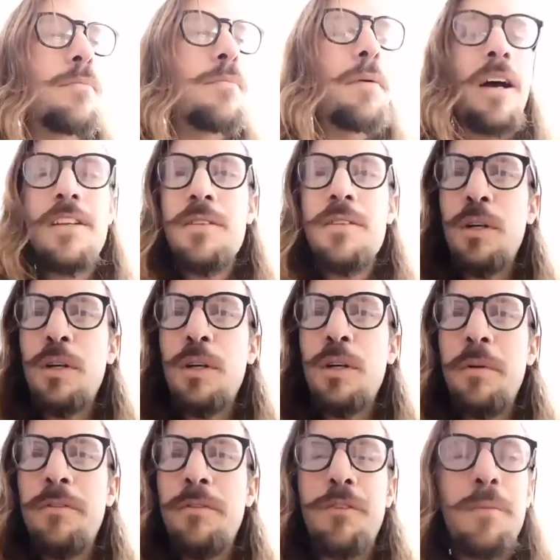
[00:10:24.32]
buy some
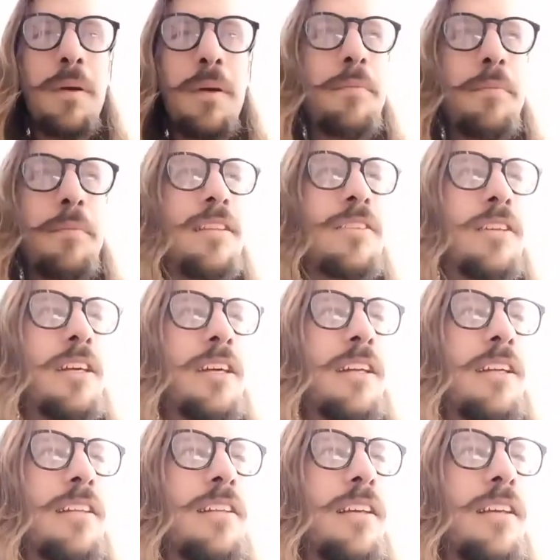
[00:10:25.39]
equipment for my
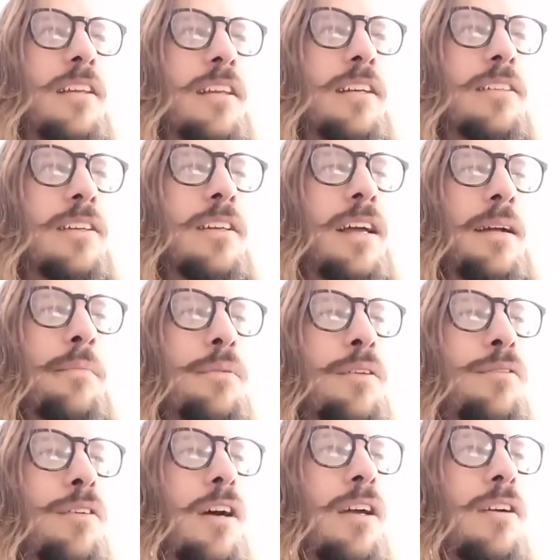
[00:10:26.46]
mandolin, like a little
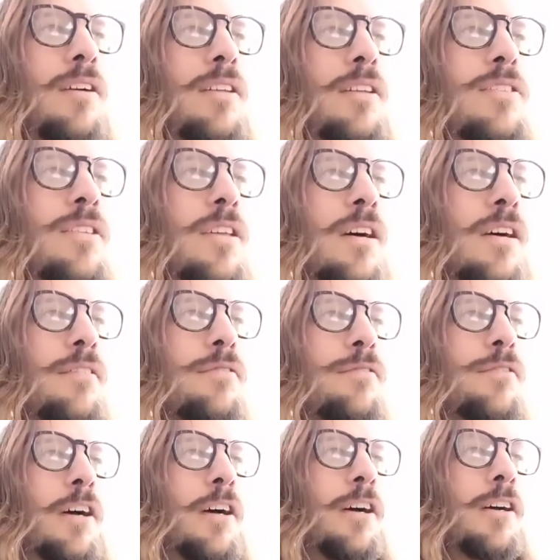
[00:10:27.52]
amplifier and stuff.
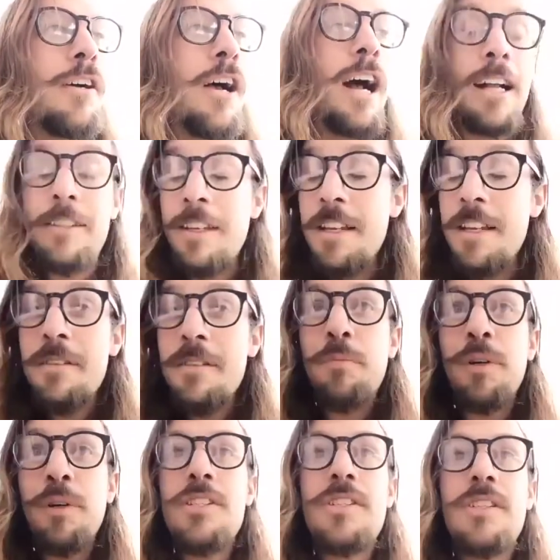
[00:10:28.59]
I didn't
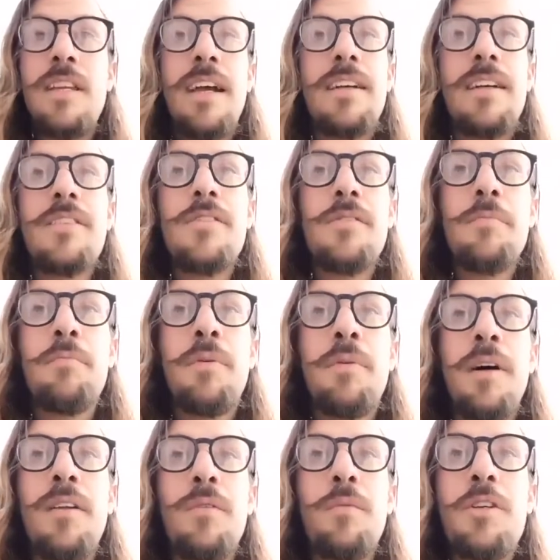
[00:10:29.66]
bring snacks,
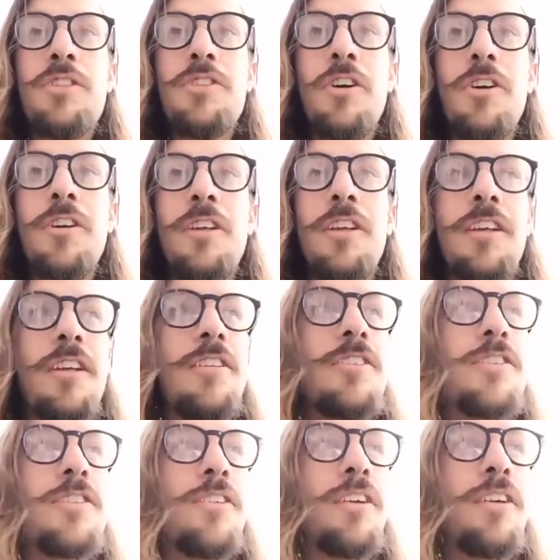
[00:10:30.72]
but we started in
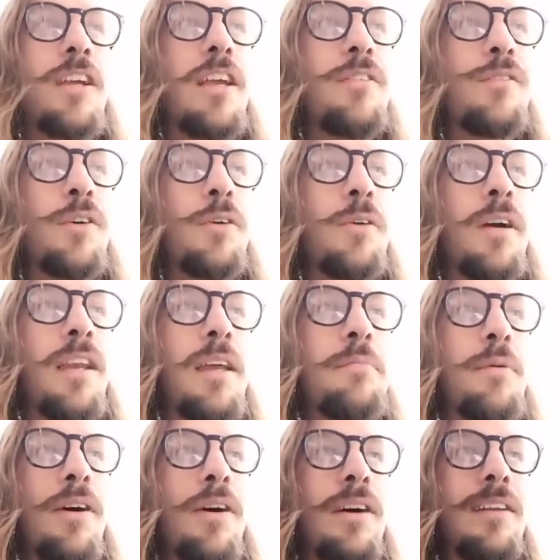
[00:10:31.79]
Sarajevo and I
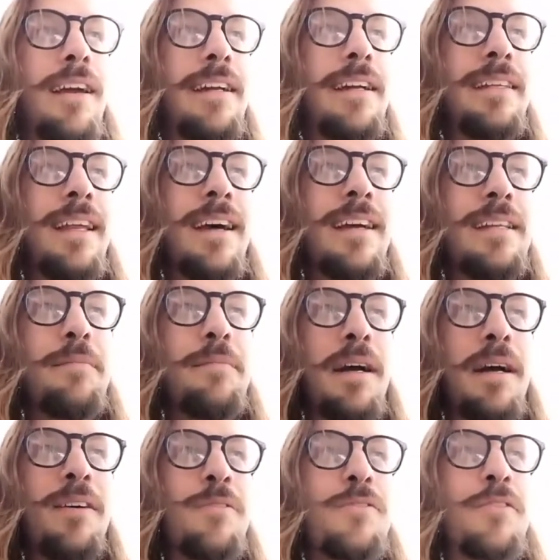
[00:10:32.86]
bought like 9
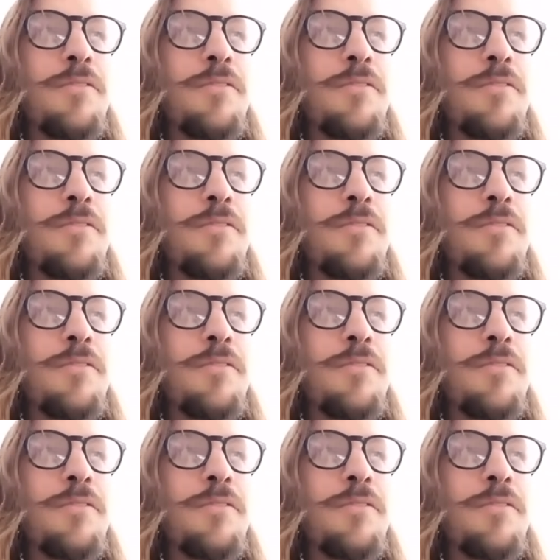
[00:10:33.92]
pounds of